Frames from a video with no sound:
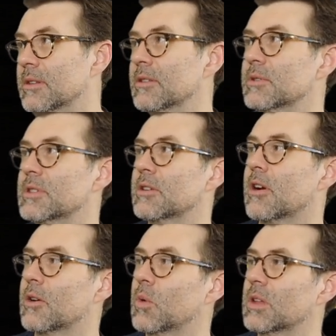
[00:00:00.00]
Use the
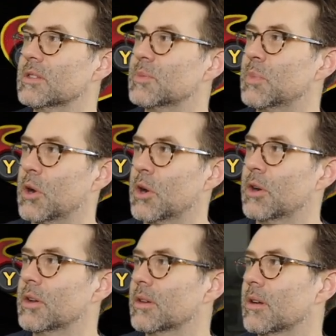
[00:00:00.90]
card once
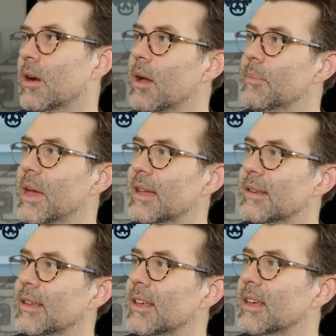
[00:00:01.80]
per
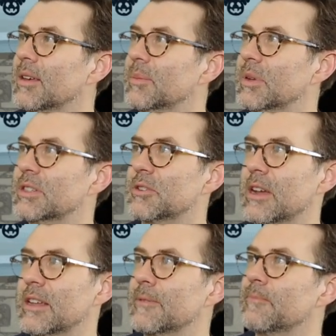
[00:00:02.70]
combat, but it's
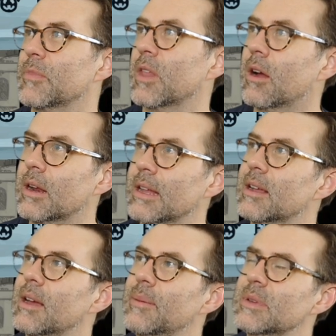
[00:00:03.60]
great. All right,
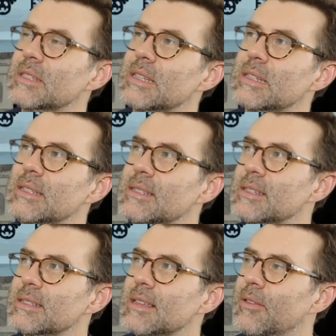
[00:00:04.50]
I'm at
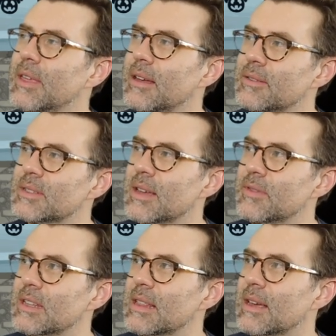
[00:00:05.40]
66 health out of
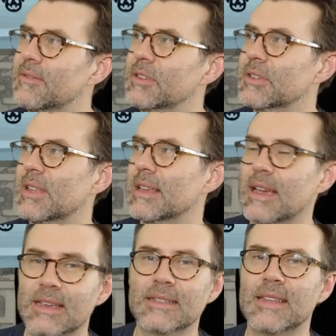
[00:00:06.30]
70. That feels like
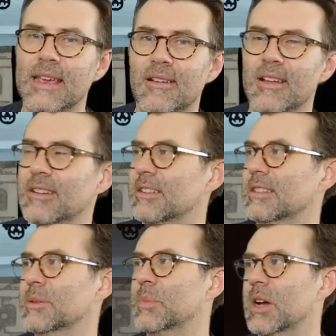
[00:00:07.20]
I can take on an
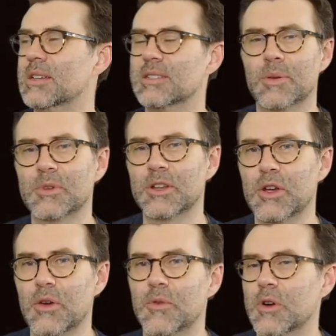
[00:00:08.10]
elite boss, so I'm going to
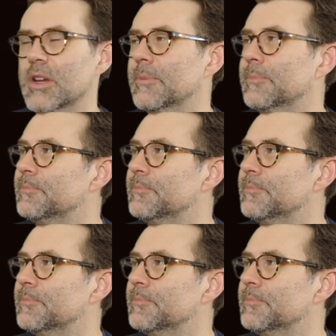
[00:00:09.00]
go for it.